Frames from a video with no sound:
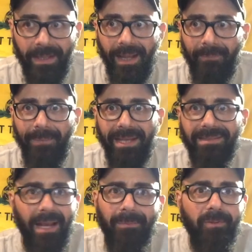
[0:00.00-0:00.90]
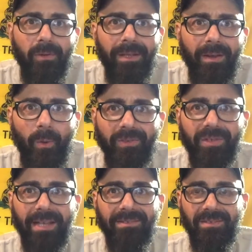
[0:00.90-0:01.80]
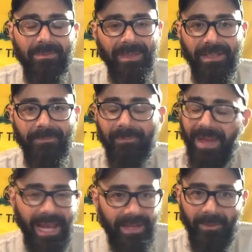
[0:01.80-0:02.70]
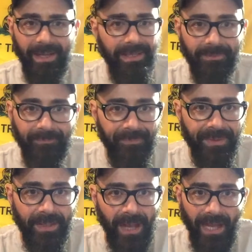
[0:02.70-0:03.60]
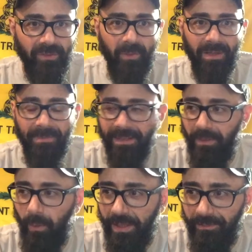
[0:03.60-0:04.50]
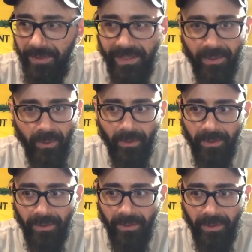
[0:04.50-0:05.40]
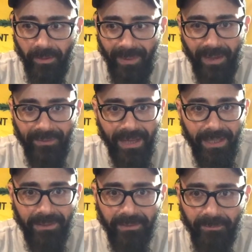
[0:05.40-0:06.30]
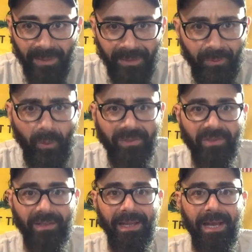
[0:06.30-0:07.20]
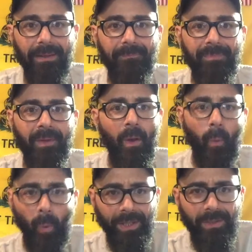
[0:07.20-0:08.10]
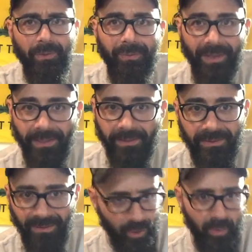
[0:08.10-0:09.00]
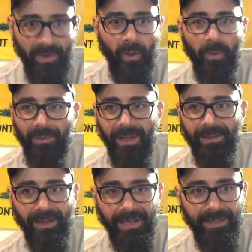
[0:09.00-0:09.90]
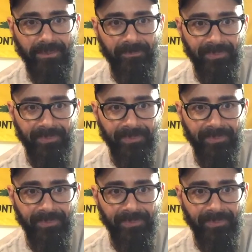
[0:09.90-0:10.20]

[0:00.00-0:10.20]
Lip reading: that makes absolutely no sense to me. Anyway, I just want to make a quick video about that, my thoughts on that. What do you think? Did you know that, like,